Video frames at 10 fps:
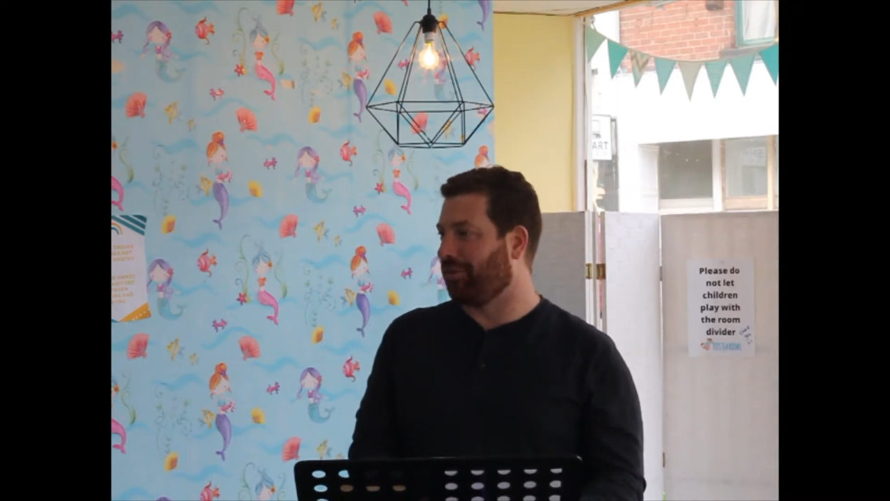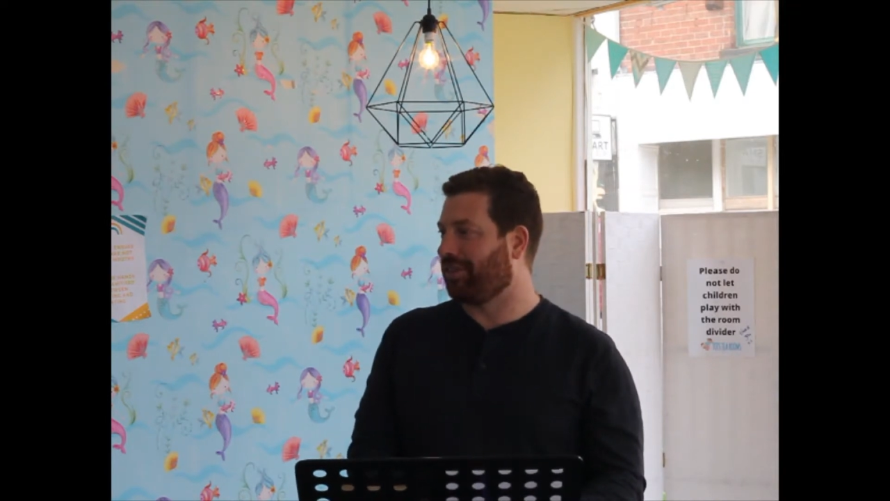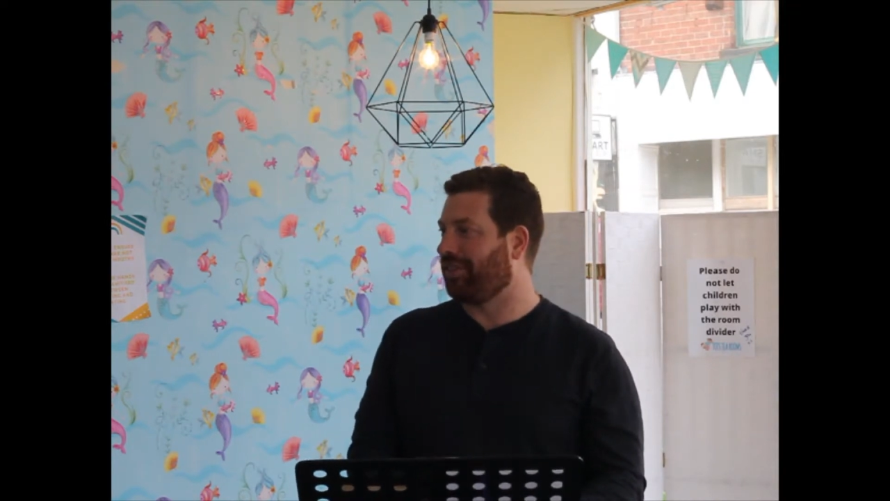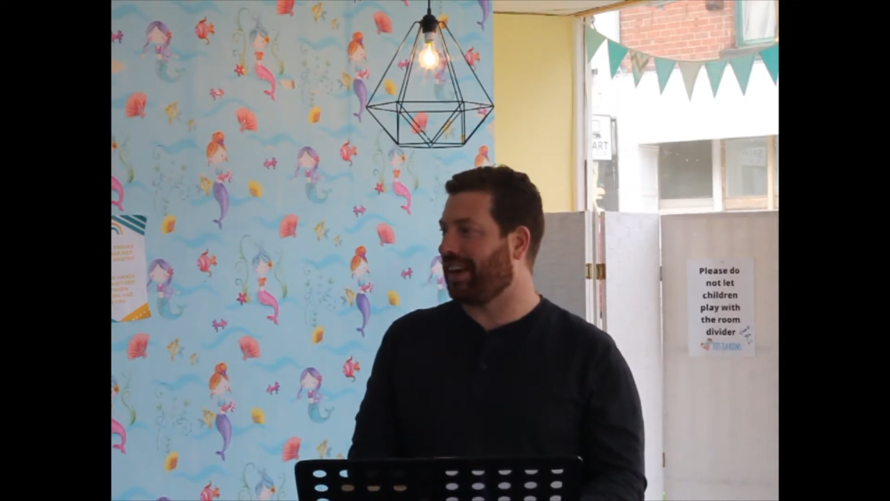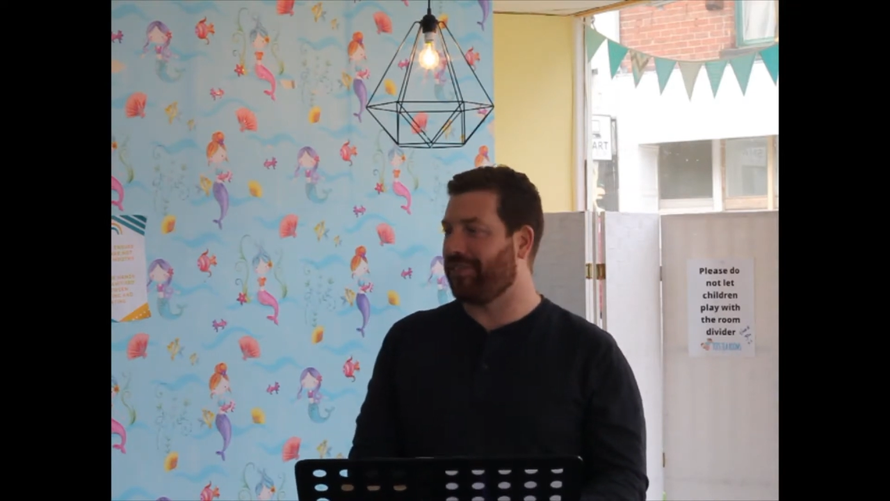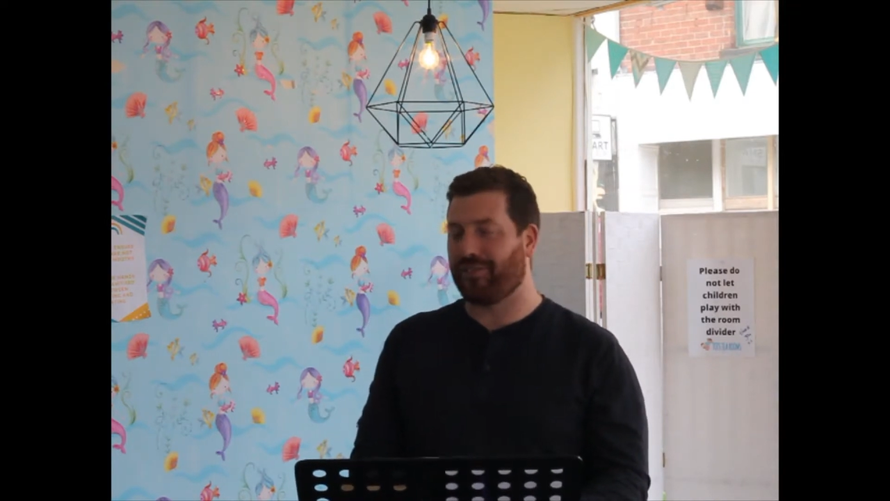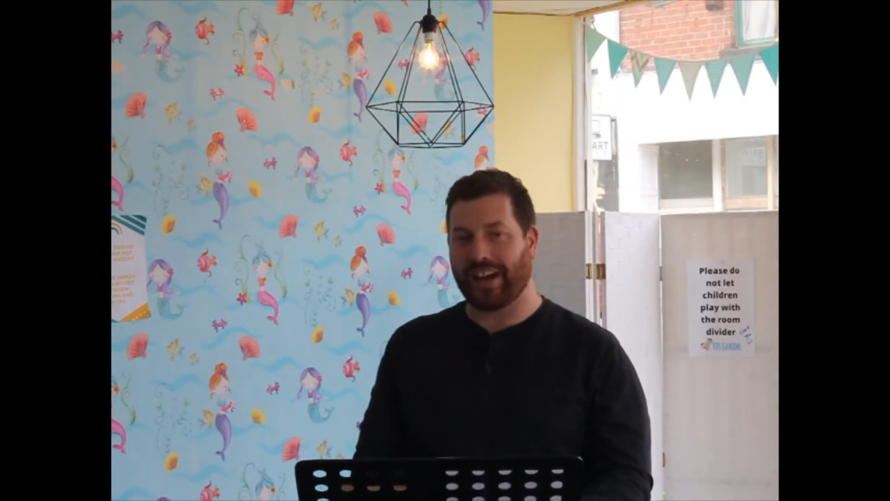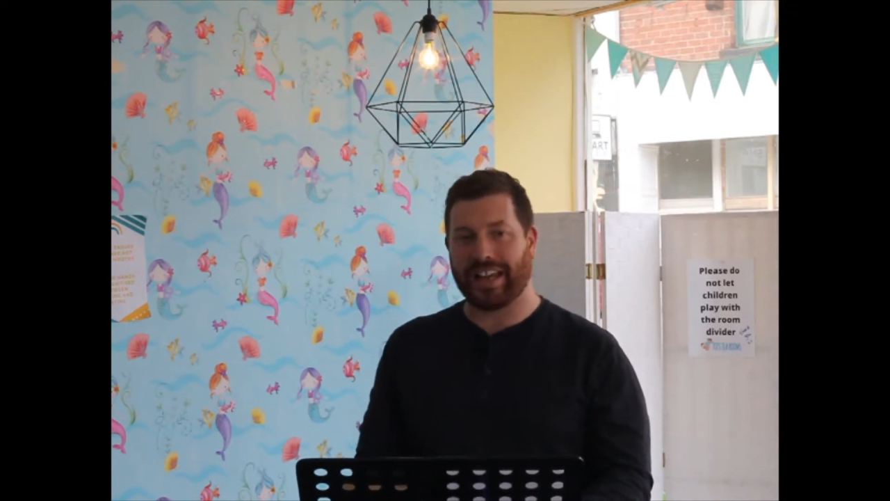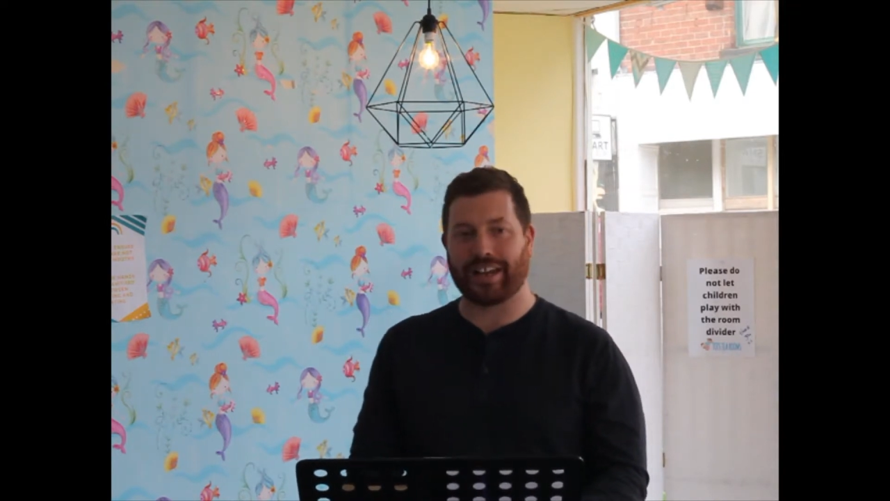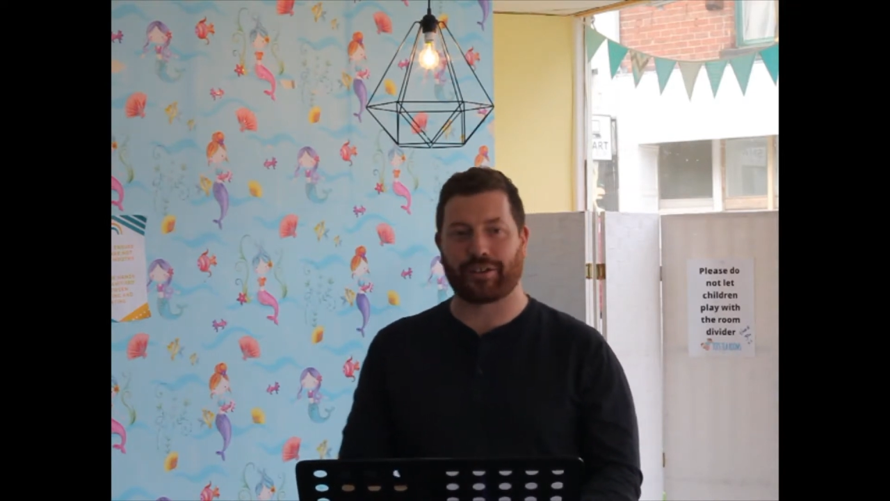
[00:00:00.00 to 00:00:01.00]
which is a
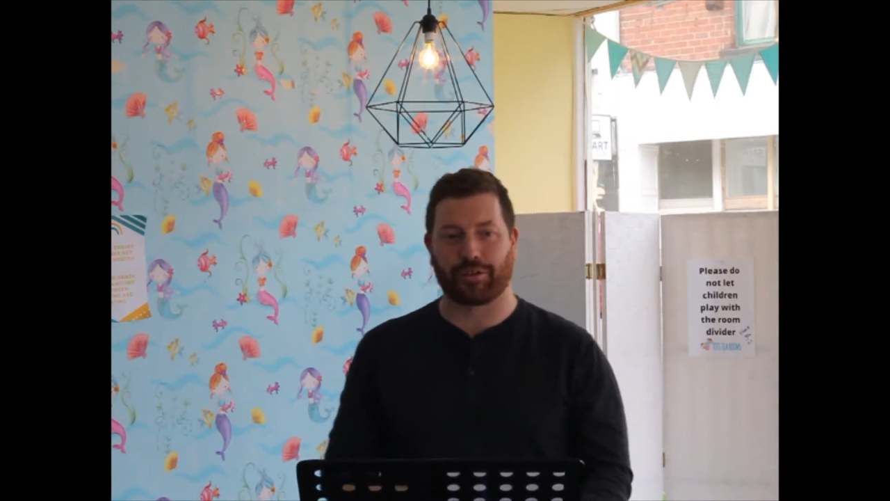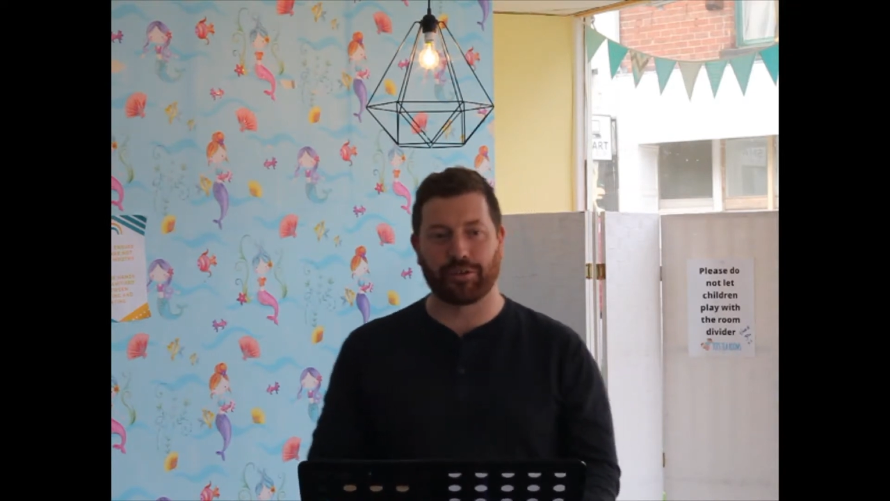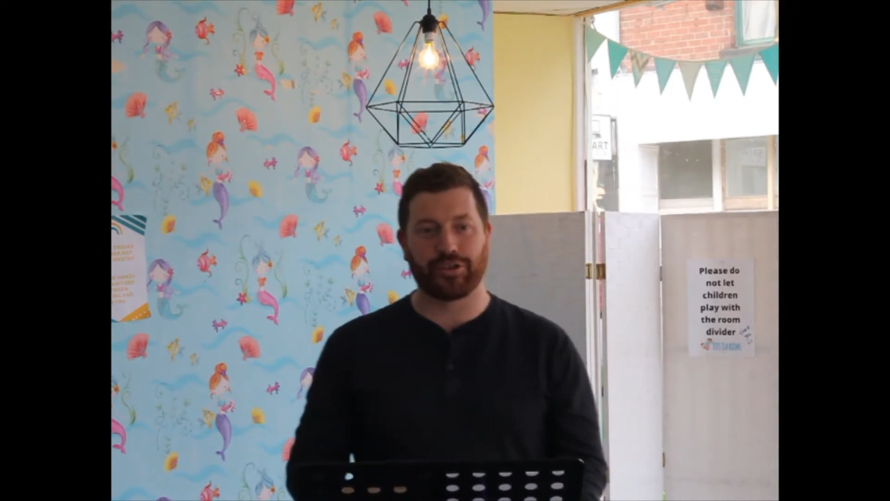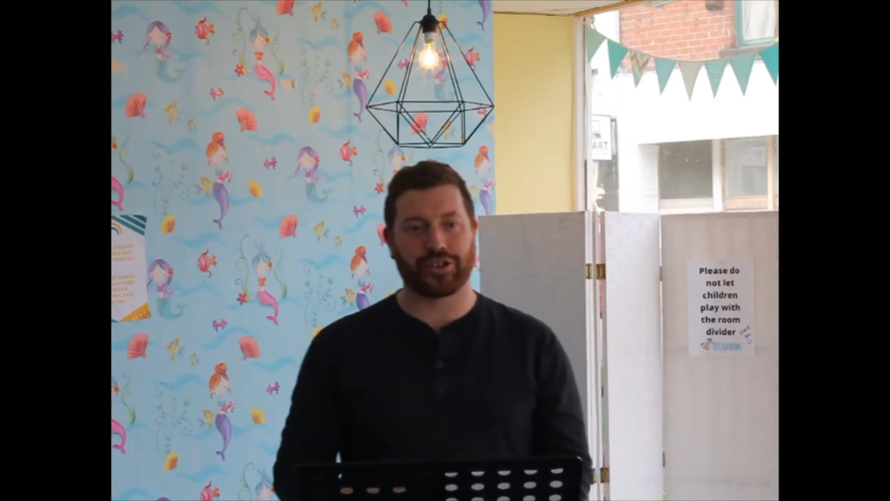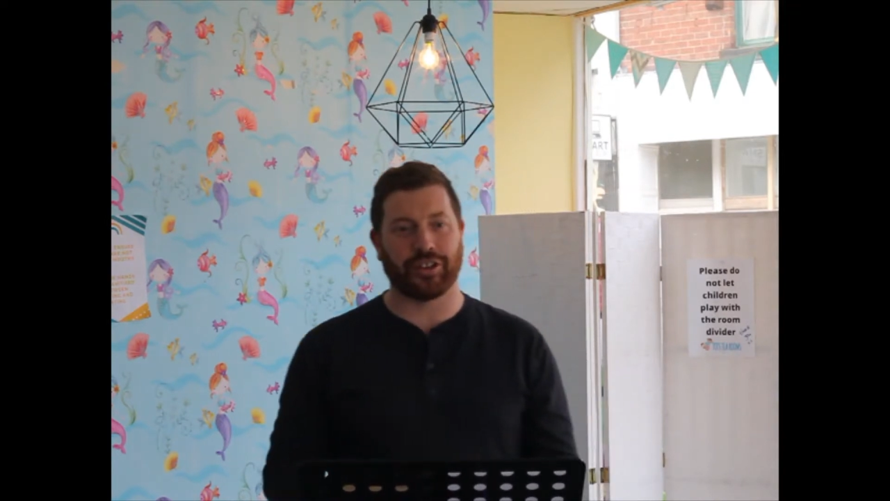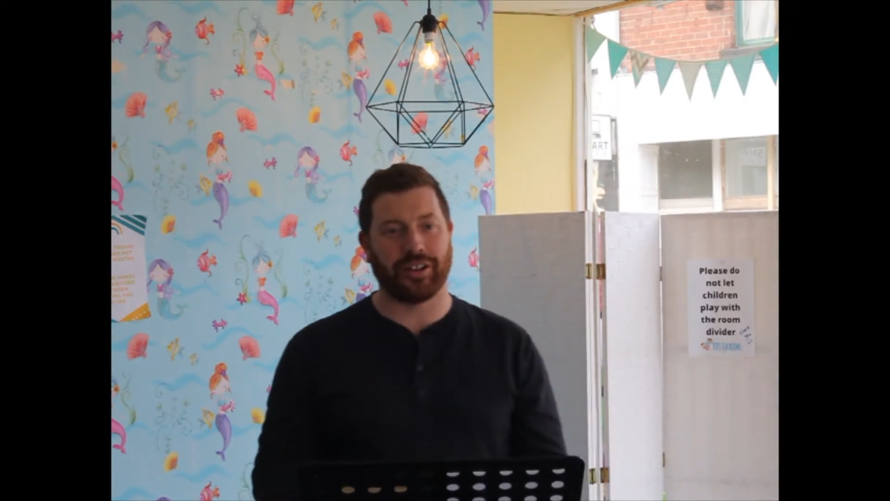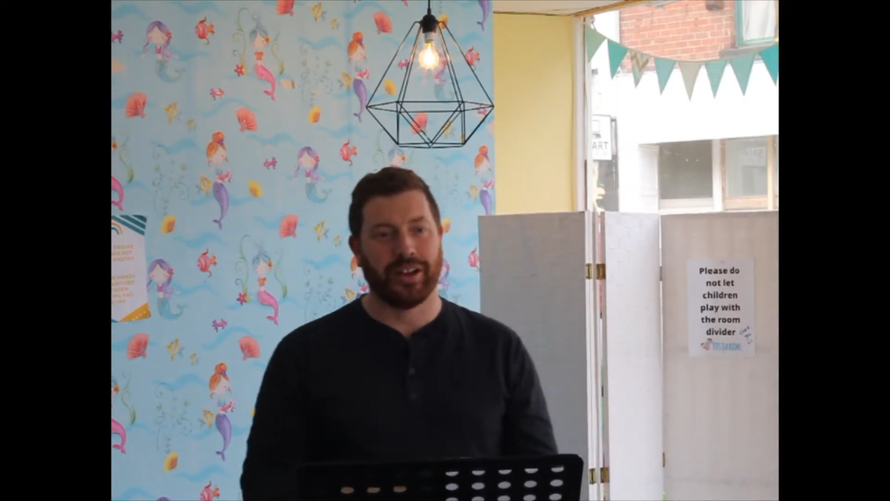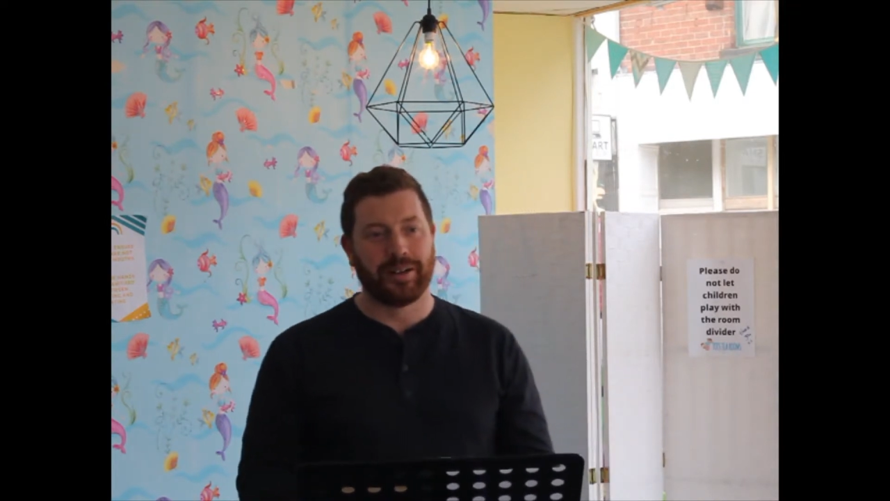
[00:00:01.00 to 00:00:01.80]
fairly crucial